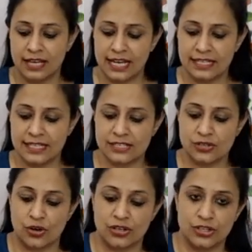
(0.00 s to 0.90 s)
and
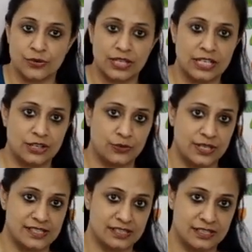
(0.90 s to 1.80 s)
later on you can
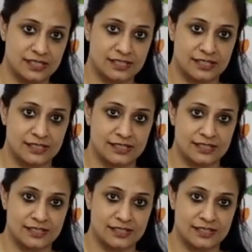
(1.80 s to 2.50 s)
increase the distance.